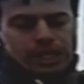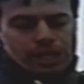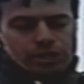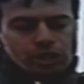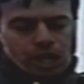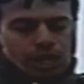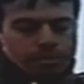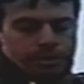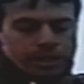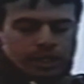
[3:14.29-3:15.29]
the edge up.
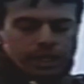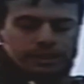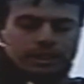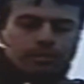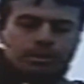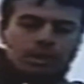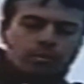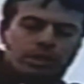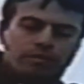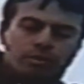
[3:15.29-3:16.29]
And
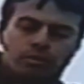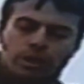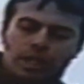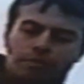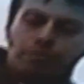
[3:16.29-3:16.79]
sometimes even when